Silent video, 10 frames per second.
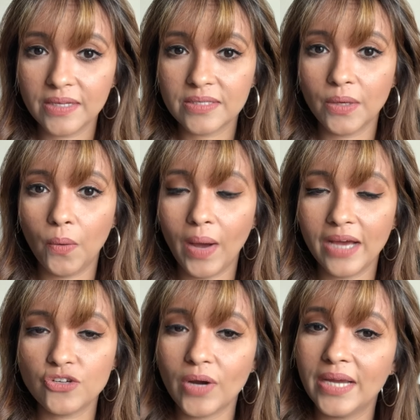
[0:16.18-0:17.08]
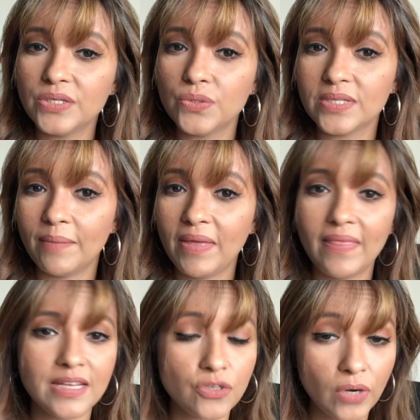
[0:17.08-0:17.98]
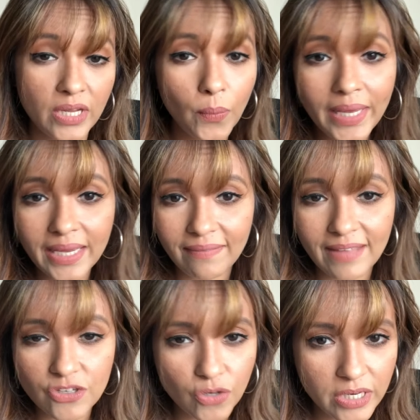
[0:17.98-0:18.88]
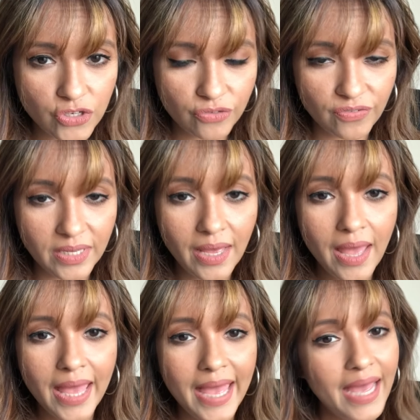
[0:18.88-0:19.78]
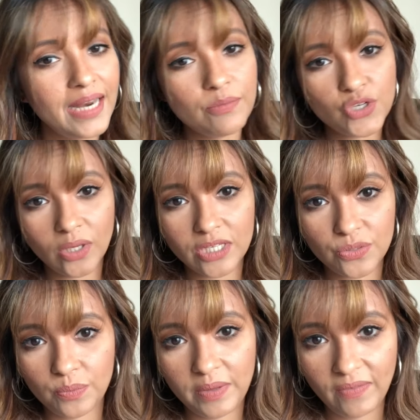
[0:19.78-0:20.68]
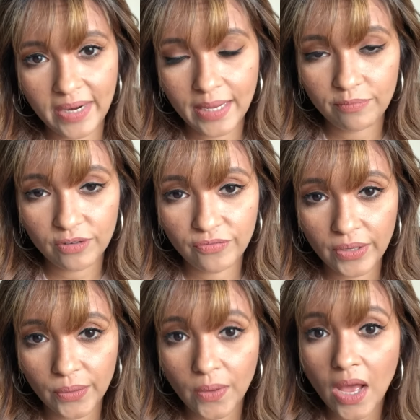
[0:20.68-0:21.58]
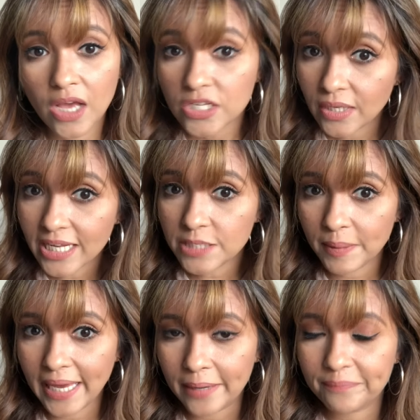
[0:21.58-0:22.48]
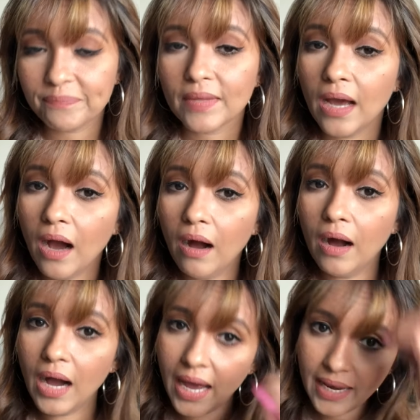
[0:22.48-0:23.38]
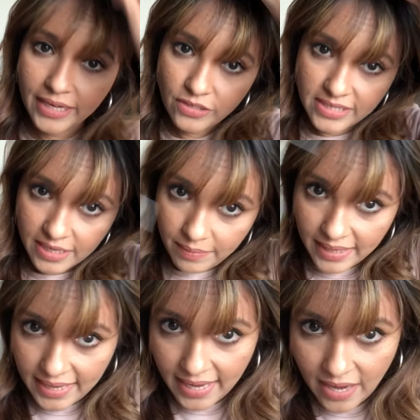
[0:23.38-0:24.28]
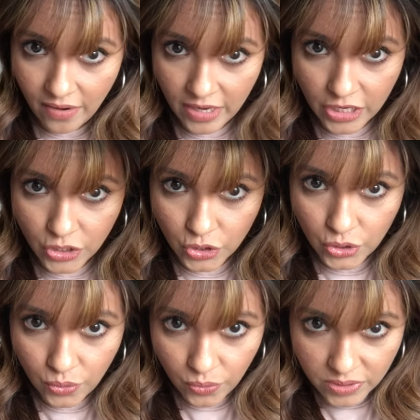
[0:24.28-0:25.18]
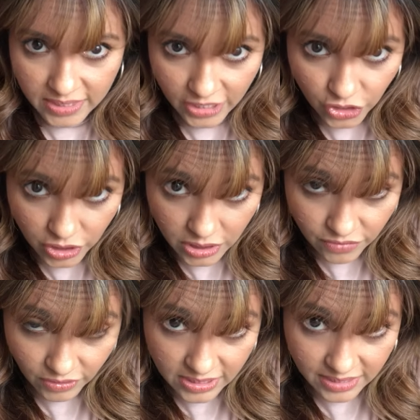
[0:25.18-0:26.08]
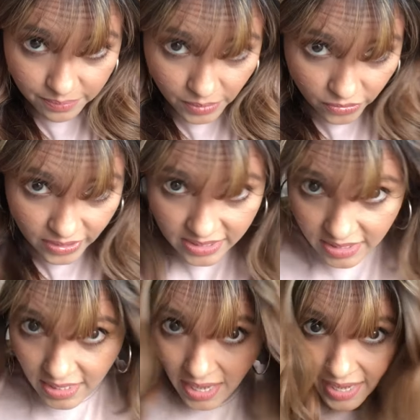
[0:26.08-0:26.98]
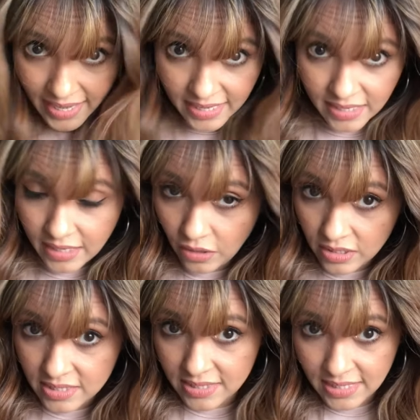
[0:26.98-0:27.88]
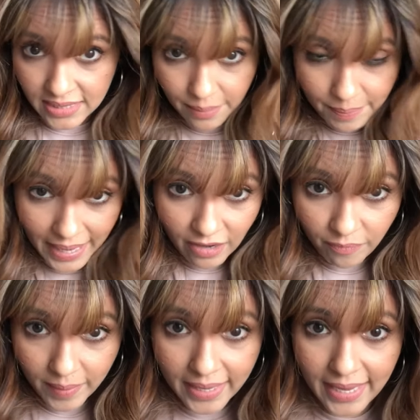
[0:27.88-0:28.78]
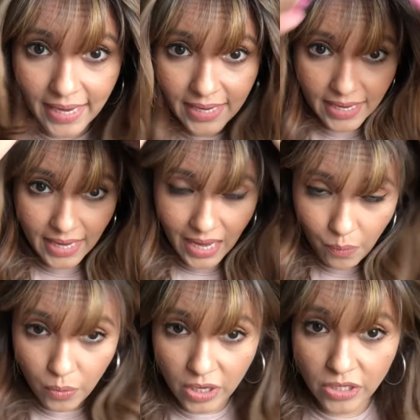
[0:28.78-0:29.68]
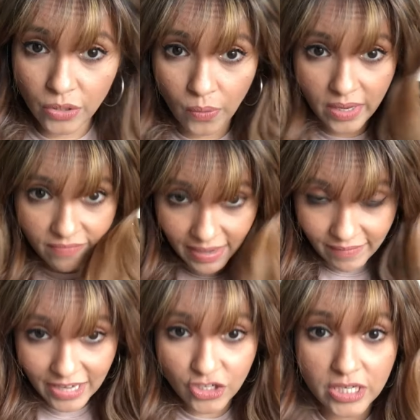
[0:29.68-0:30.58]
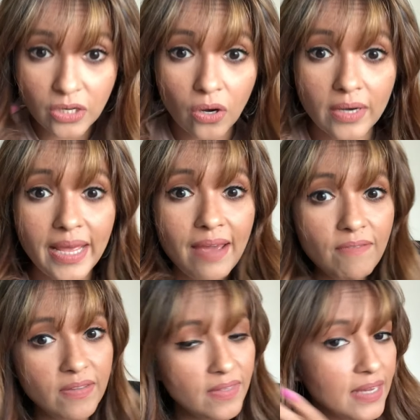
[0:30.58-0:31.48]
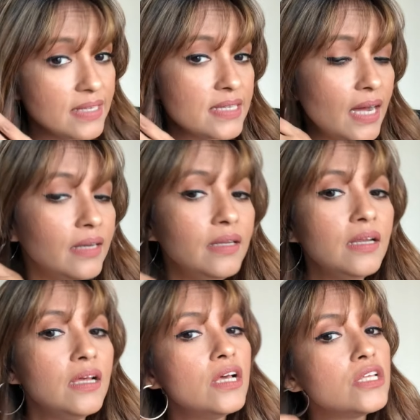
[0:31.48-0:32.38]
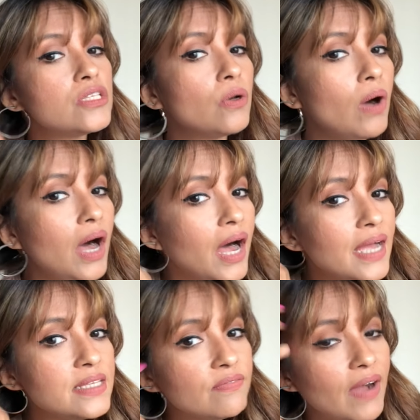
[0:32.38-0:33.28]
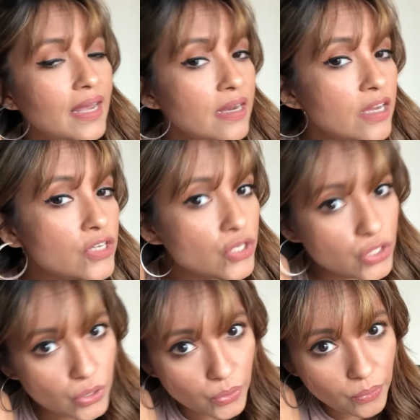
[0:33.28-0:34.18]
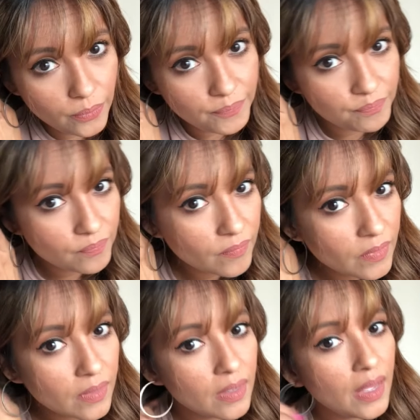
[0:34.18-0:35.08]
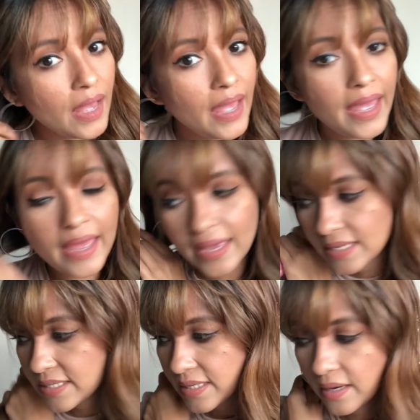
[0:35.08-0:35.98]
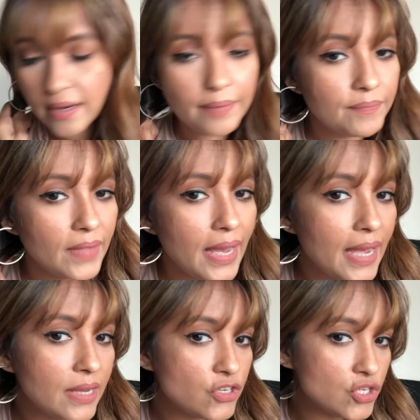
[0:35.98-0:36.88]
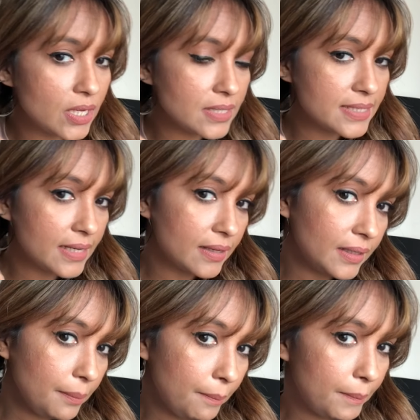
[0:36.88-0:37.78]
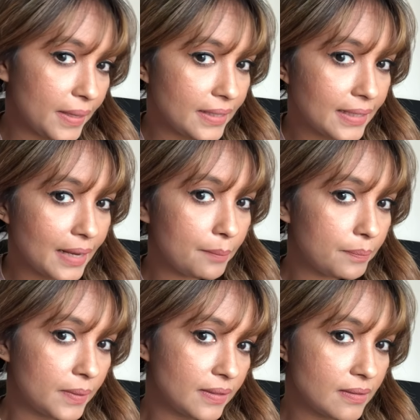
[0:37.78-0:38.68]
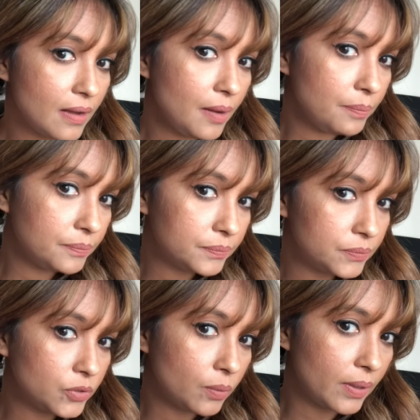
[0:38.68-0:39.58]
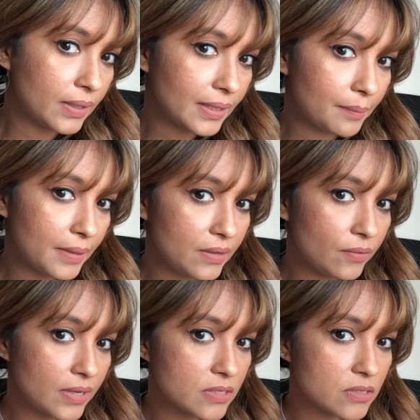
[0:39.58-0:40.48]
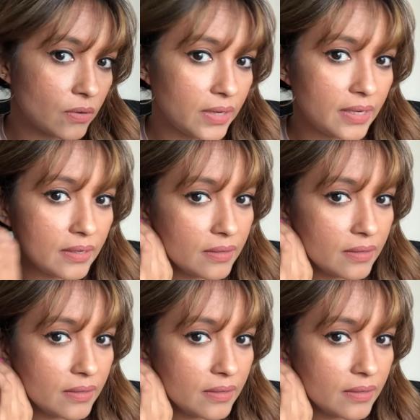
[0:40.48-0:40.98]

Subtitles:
So I try and do something that's really quick and that's really jiffy, and I'm sure this would be very helpful for you. So let's begin. I like to take my hair into two sections for the simple reason I cannot see the back of my head and I wouldn't know if I've actually got everything done. So I divide it into two, and I shall take a clip and clamp it up. Don't want to clamp my earrings, sorry.